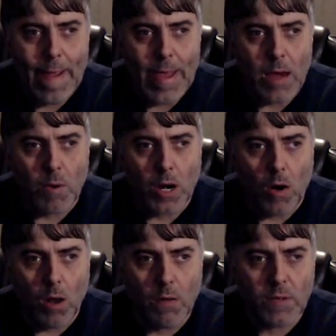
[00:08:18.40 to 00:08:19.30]
when
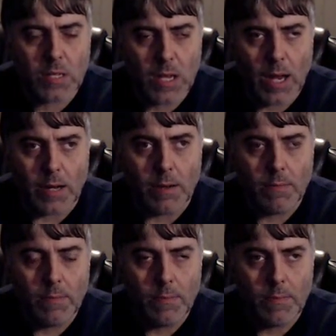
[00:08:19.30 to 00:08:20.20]
all of a sudden
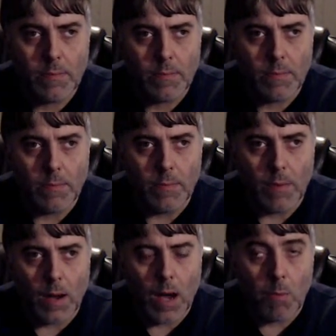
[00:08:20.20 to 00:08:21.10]

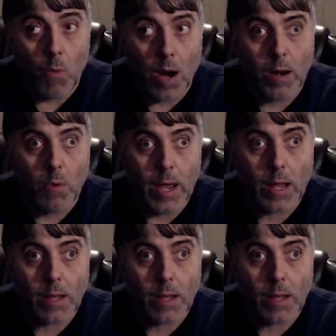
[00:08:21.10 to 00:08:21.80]
I'm wide awake.